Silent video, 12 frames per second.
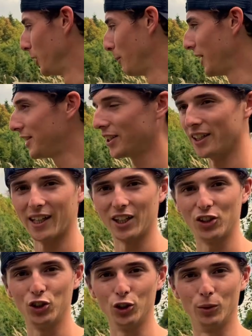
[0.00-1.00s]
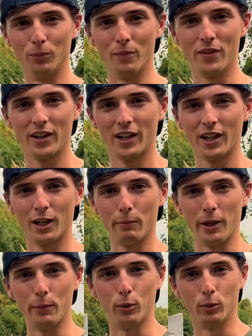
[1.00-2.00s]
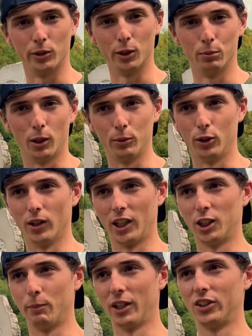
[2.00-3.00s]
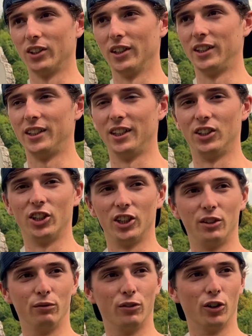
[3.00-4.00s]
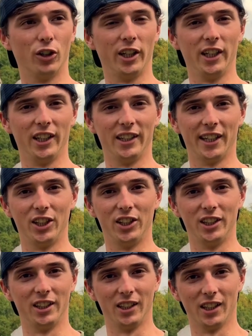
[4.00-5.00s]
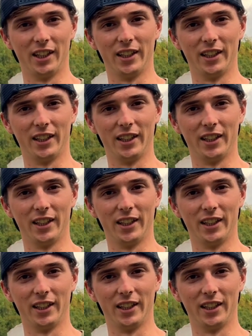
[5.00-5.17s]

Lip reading: Basically, they had some people come to the property who are like specialists in searching for healing energies in like the